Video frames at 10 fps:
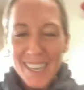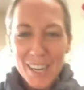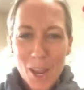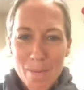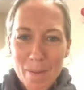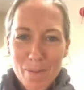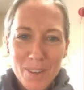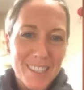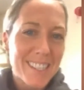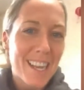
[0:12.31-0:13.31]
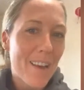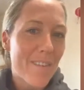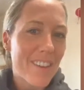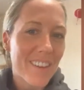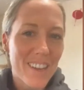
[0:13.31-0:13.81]
and I hope everyone is
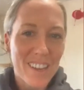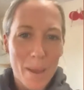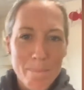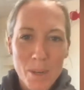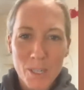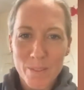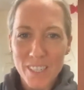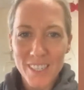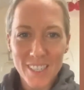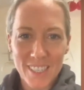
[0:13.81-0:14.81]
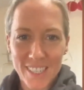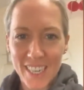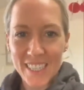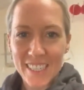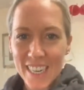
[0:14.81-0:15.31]
having a marvellous
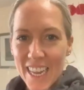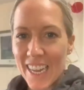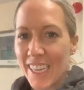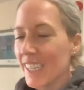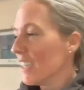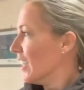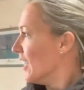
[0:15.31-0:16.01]
Saturday.